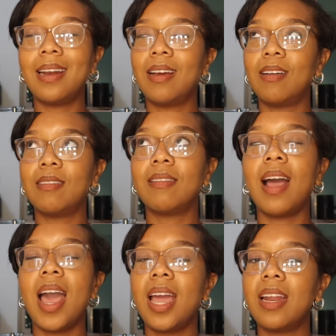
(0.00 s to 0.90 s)

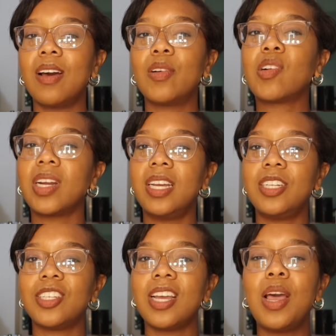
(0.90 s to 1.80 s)
I know,
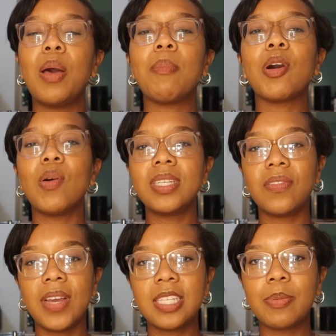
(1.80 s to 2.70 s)
cringe, but going
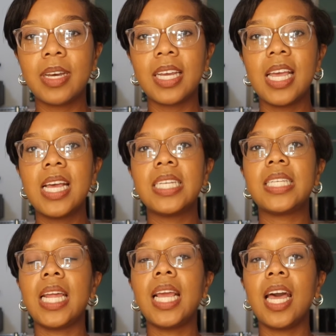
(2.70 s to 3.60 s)
to Facebook,
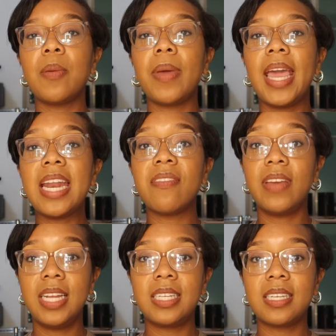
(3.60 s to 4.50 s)
setting up an
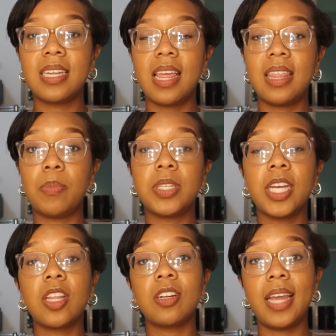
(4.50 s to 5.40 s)
event, the
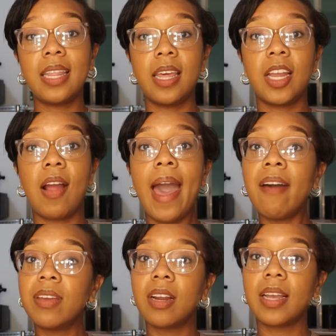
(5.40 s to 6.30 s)
particular date that you're
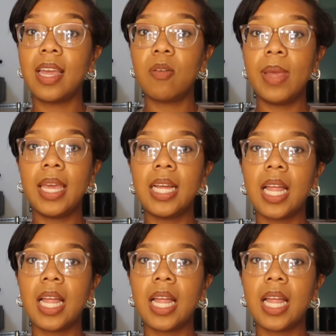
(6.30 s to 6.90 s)
having your candle making